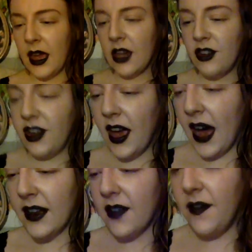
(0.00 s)
She
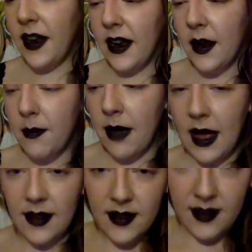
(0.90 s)
activated a
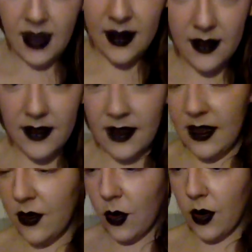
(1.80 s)
man's tendency
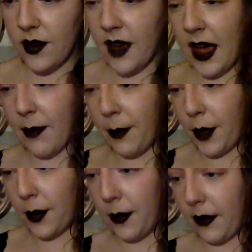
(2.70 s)
towards
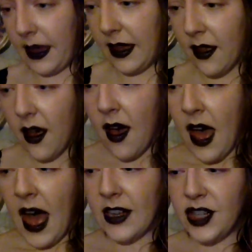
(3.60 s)
hyperbole,
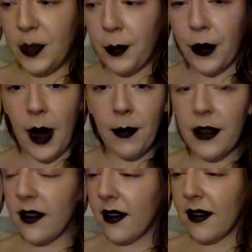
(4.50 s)
and she probably